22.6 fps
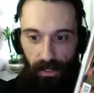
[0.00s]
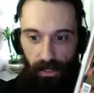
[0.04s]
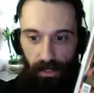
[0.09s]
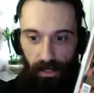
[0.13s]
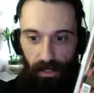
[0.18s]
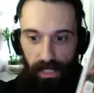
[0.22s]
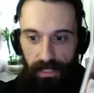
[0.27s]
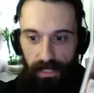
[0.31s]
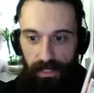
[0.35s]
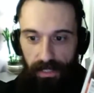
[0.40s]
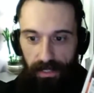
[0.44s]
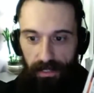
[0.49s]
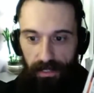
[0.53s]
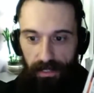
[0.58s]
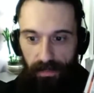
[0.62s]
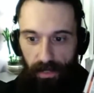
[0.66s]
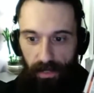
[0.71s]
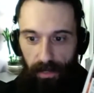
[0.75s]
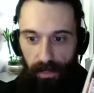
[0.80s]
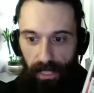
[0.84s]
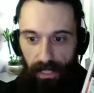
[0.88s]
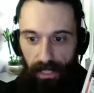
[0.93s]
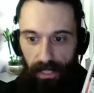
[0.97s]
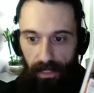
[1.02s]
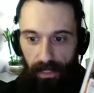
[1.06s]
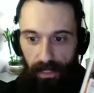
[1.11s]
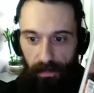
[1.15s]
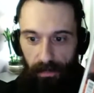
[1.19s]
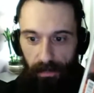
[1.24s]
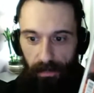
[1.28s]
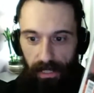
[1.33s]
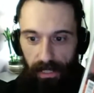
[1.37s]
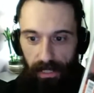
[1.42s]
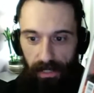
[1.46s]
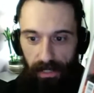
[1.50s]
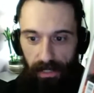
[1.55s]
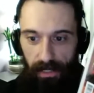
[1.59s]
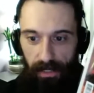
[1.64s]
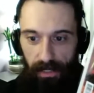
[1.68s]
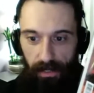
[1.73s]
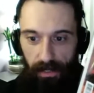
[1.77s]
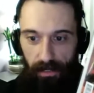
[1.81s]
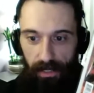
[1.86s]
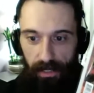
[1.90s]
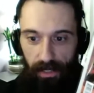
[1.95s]
I had to fall back on my
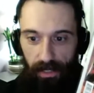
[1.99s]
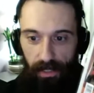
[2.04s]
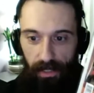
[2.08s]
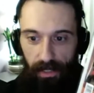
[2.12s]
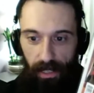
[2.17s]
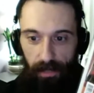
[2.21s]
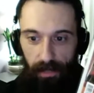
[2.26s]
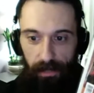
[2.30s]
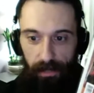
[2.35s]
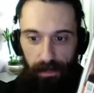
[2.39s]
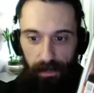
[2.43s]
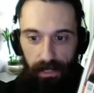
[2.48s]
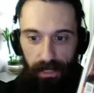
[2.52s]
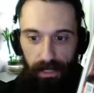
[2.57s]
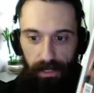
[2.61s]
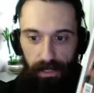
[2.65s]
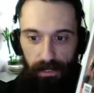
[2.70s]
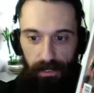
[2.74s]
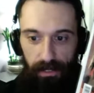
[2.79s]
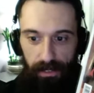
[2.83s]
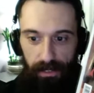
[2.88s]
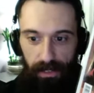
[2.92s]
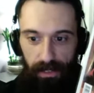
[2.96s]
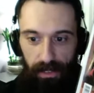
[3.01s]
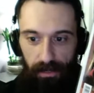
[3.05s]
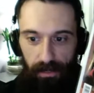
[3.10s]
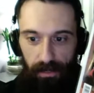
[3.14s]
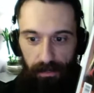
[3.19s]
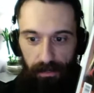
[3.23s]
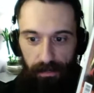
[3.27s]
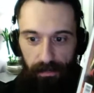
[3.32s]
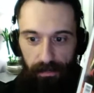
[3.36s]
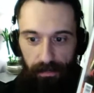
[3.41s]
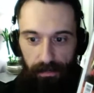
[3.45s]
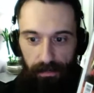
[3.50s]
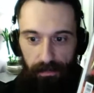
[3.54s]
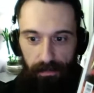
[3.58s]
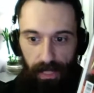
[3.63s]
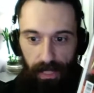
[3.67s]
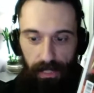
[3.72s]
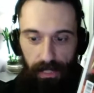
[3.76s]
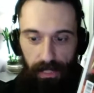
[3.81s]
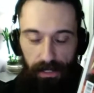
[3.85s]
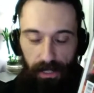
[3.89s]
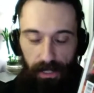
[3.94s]
original copy because
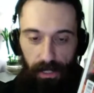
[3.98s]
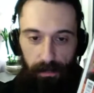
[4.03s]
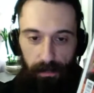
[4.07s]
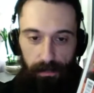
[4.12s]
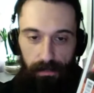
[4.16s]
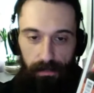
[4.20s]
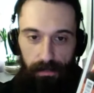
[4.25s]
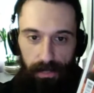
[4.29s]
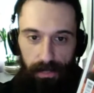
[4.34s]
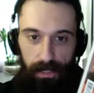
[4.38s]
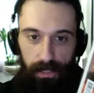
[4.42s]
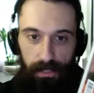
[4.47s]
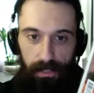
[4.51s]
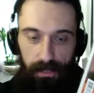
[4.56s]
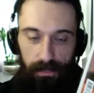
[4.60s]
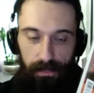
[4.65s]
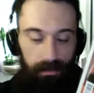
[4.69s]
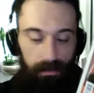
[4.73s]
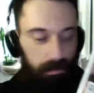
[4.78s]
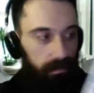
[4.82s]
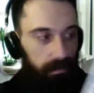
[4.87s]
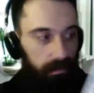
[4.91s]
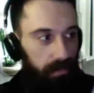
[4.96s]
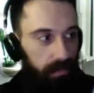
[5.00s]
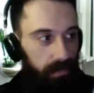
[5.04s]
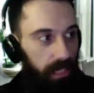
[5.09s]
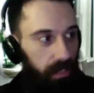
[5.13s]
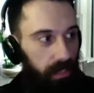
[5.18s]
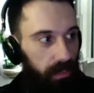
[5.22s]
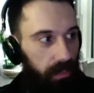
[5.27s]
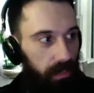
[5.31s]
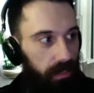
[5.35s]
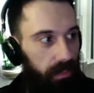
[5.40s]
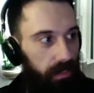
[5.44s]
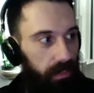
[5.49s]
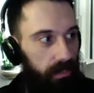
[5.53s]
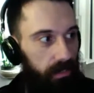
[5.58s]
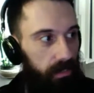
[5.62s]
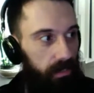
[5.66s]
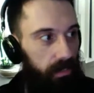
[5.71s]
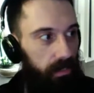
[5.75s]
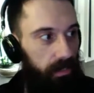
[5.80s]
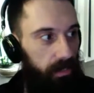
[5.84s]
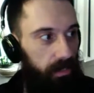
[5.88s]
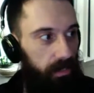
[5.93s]
my shop didn't get it
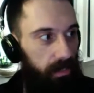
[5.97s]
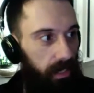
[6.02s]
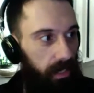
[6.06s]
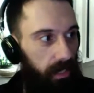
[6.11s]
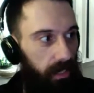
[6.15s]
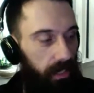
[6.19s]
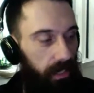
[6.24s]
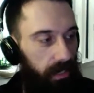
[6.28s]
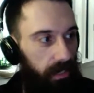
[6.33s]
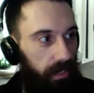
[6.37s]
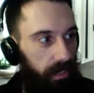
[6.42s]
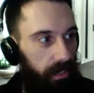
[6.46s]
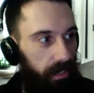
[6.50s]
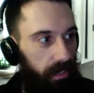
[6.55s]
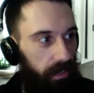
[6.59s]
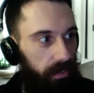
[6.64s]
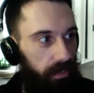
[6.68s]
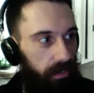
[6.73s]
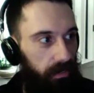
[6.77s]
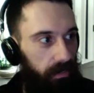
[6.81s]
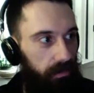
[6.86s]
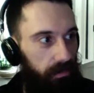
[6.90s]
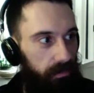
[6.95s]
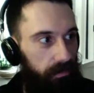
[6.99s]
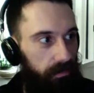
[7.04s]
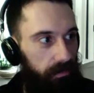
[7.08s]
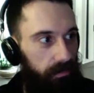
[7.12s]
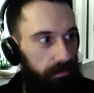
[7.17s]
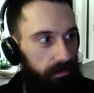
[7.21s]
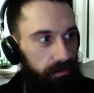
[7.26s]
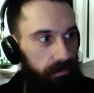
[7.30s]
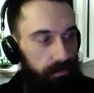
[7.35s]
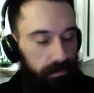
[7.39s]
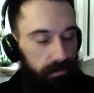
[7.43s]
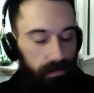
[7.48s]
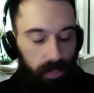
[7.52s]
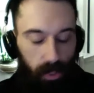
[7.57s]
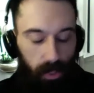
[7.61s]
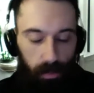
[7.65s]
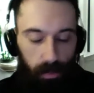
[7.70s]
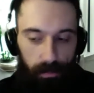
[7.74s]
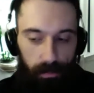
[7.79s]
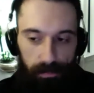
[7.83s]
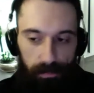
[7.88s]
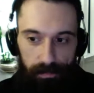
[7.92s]
today. And
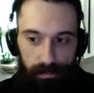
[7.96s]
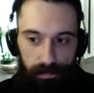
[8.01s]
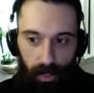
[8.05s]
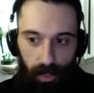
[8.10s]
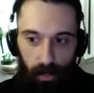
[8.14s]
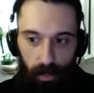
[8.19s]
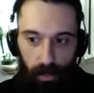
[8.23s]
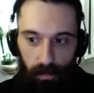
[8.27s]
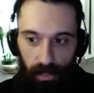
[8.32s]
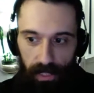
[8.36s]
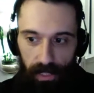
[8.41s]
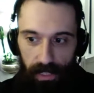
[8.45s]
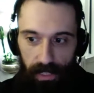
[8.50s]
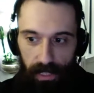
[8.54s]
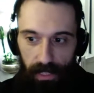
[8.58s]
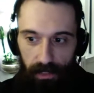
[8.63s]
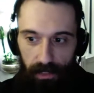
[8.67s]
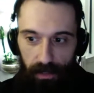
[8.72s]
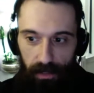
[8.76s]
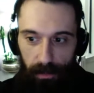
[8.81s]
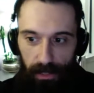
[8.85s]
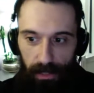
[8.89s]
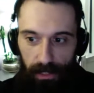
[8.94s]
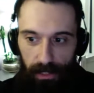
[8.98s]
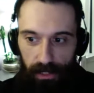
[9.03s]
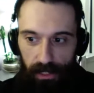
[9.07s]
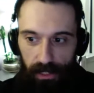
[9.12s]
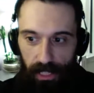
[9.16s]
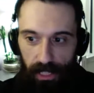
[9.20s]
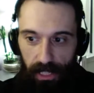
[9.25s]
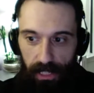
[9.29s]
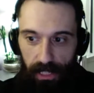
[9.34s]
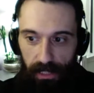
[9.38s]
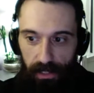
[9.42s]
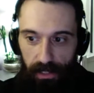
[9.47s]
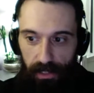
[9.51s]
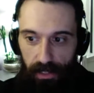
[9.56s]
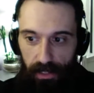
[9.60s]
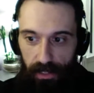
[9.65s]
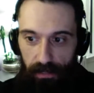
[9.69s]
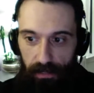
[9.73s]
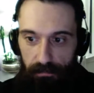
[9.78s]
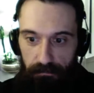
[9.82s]
so hopefully not too much changed.